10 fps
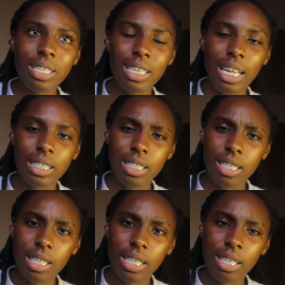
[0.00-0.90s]
connected
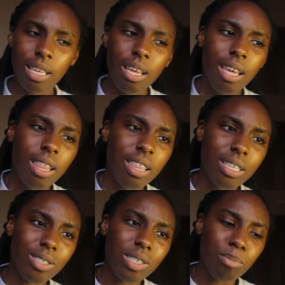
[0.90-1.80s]
to the thing
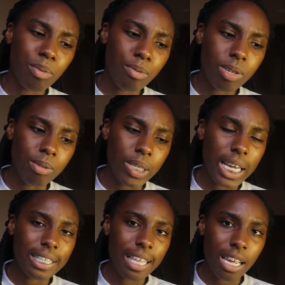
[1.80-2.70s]
that you did before where you
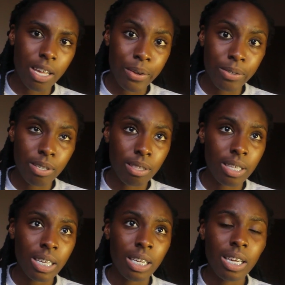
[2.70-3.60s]
had to let go of
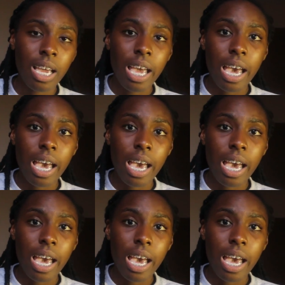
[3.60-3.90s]
something